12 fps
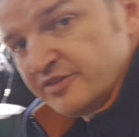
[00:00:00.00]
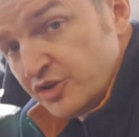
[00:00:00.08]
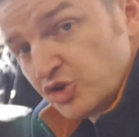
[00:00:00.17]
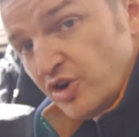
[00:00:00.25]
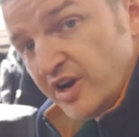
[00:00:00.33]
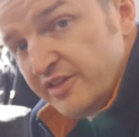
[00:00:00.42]
to
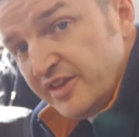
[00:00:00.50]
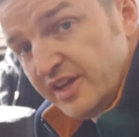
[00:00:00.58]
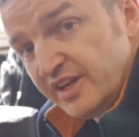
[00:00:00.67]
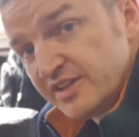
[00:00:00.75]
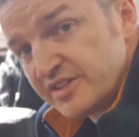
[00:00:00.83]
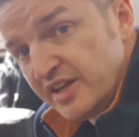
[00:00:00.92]
try
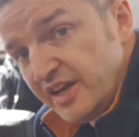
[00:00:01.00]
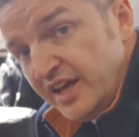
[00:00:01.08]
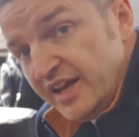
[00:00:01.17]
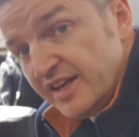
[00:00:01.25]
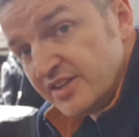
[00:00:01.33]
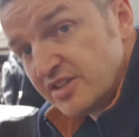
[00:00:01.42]
these
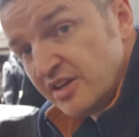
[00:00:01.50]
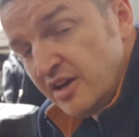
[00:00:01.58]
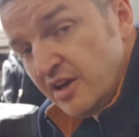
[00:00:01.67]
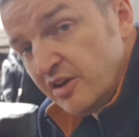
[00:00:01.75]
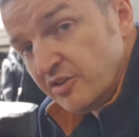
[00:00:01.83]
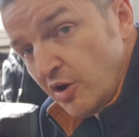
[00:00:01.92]
is
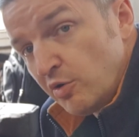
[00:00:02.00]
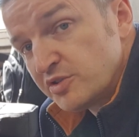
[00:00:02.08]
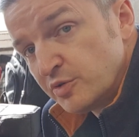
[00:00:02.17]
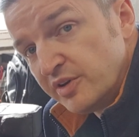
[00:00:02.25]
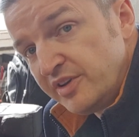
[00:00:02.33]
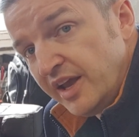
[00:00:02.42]
go
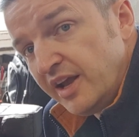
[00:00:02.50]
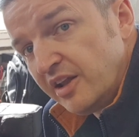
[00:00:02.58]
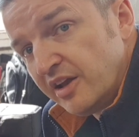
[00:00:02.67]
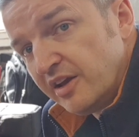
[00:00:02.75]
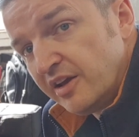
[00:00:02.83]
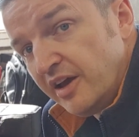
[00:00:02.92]
to a
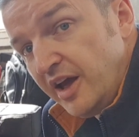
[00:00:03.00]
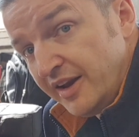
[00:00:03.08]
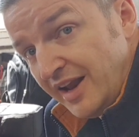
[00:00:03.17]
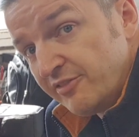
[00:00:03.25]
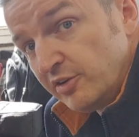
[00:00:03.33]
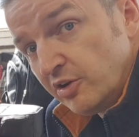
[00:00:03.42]
dealer
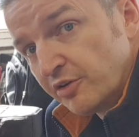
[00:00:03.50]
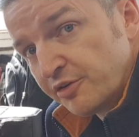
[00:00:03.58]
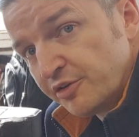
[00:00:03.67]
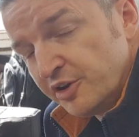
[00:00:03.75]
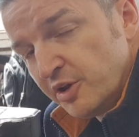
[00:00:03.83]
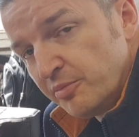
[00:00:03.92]
and have a look
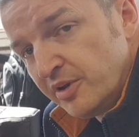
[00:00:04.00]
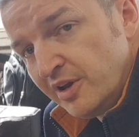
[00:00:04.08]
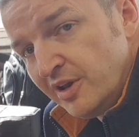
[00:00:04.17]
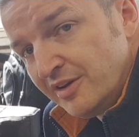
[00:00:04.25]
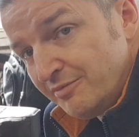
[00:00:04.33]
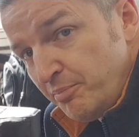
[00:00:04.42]
through them.
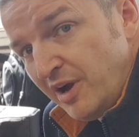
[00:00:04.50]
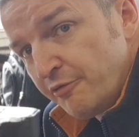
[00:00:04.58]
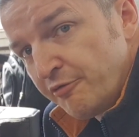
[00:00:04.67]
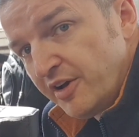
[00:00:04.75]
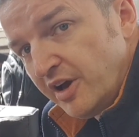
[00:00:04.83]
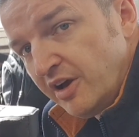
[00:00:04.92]
By
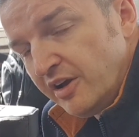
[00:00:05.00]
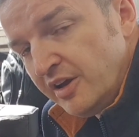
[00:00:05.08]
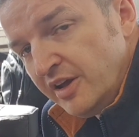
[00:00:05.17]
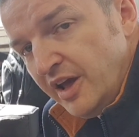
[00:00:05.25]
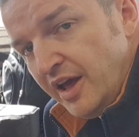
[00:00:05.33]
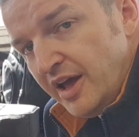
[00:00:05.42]
far.
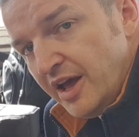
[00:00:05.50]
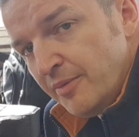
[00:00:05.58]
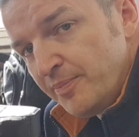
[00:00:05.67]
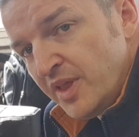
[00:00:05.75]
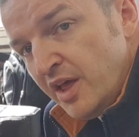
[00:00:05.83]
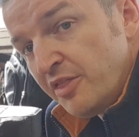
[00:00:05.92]

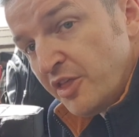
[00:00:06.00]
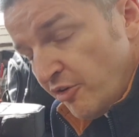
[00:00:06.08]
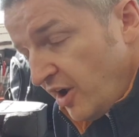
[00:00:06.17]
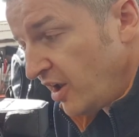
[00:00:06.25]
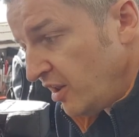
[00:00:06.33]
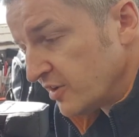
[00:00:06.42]
There
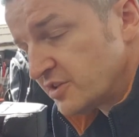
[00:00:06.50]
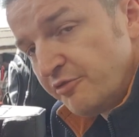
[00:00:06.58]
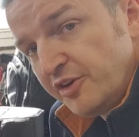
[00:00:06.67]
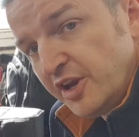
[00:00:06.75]
are lots of